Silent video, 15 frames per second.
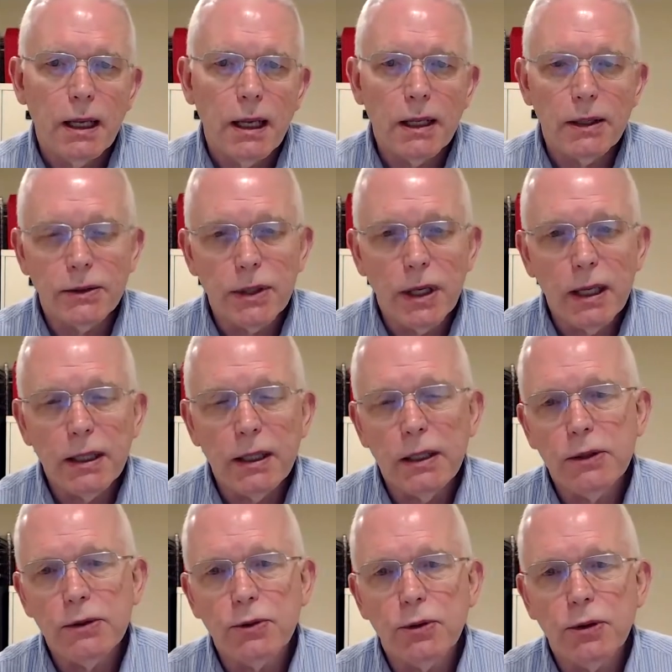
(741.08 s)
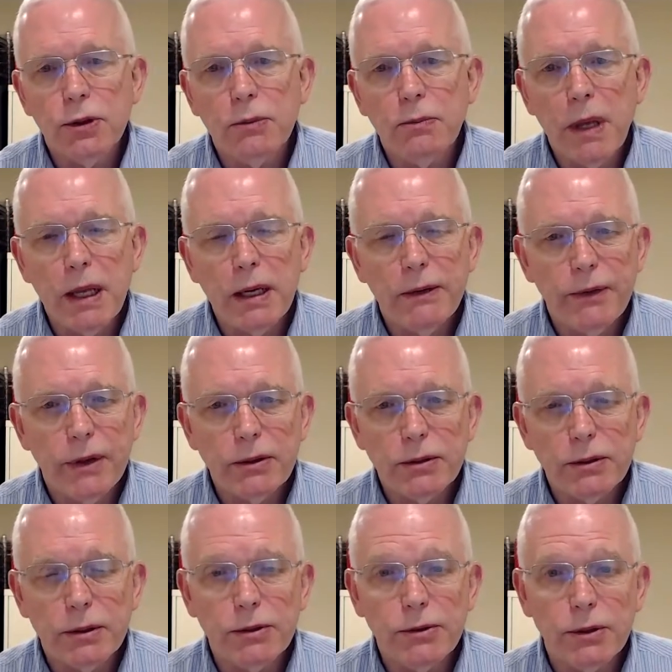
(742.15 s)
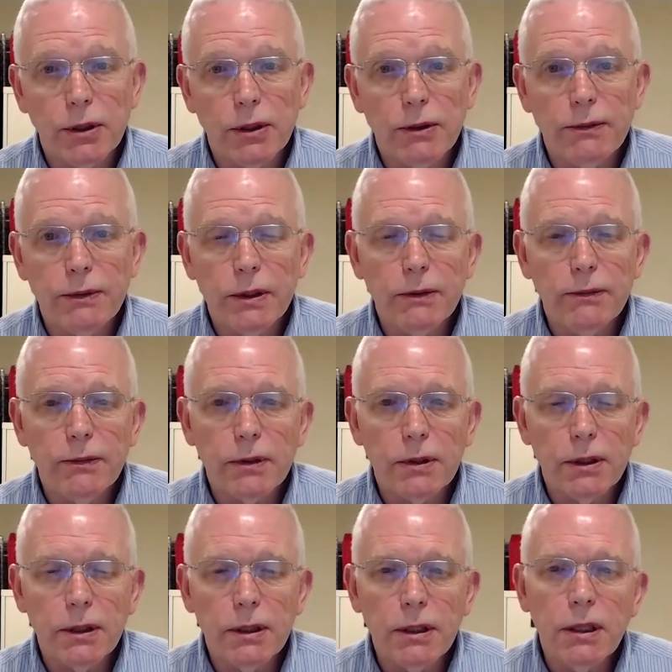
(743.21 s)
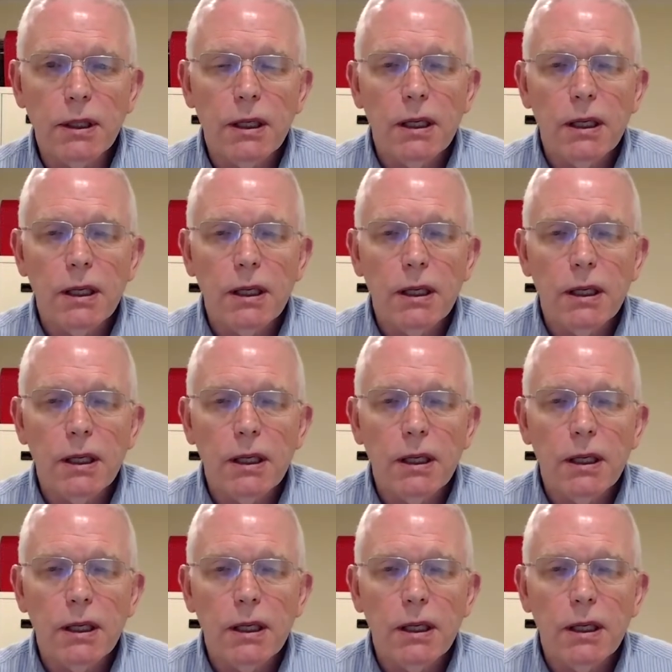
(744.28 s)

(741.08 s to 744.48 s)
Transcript: anxiety disorder manifests itself differently